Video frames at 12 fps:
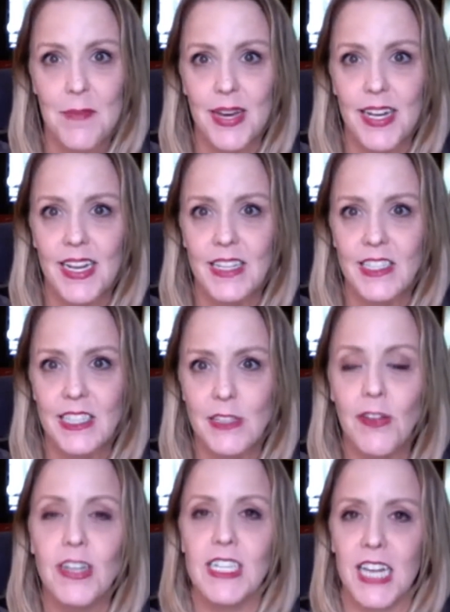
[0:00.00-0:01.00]
but it's
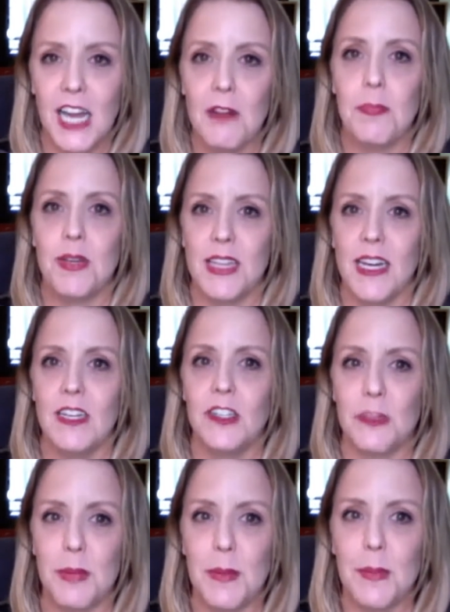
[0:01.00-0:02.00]
fun to kind of put that
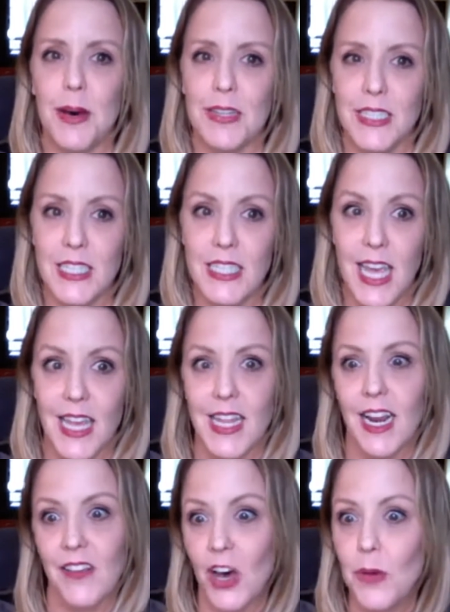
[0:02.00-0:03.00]
under my belt and say that
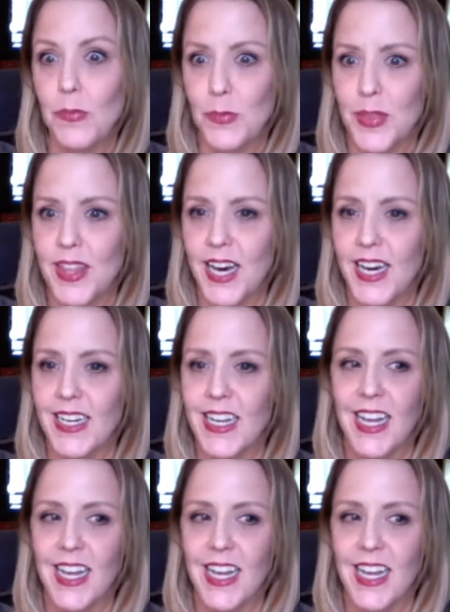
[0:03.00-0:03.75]
I've helped with that.